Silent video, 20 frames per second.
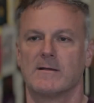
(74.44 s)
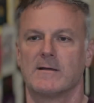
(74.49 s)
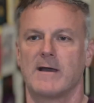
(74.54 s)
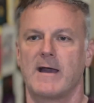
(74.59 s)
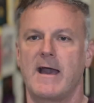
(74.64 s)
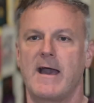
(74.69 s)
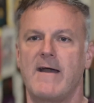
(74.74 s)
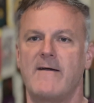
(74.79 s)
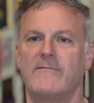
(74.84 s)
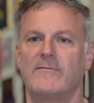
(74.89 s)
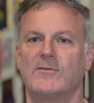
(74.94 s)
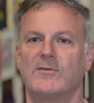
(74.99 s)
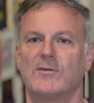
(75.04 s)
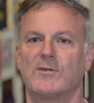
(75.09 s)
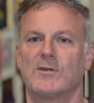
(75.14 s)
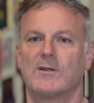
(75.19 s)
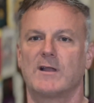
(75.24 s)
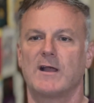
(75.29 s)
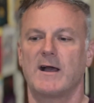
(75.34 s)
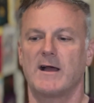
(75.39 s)

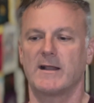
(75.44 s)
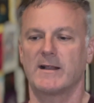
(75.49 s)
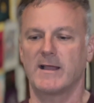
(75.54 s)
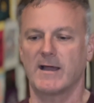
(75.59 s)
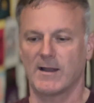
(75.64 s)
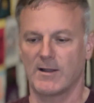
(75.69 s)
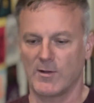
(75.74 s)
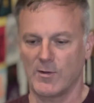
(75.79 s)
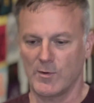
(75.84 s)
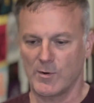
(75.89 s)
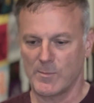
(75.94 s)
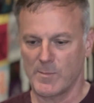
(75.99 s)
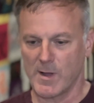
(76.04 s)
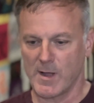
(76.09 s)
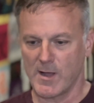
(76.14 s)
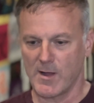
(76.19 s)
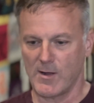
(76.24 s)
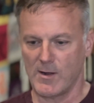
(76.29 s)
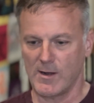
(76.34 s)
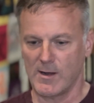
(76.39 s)
After God got a hold of
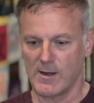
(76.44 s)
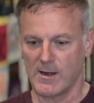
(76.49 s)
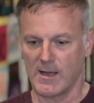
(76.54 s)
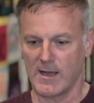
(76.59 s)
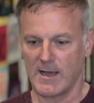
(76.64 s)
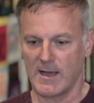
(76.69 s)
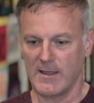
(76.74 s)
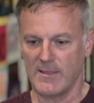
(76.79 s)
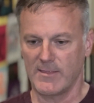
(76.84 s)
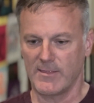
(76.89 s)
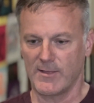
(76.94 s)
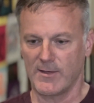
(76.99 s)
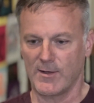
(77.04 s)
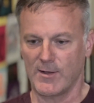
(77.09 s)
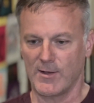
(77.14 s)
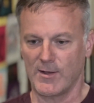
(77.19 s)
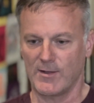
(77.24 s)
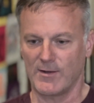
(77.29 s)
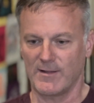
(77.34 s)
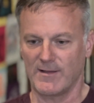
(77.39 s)
my heart, I
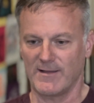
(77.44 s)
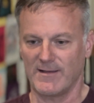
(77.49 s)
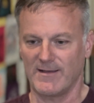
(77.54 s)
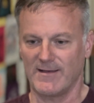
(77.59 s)
thought,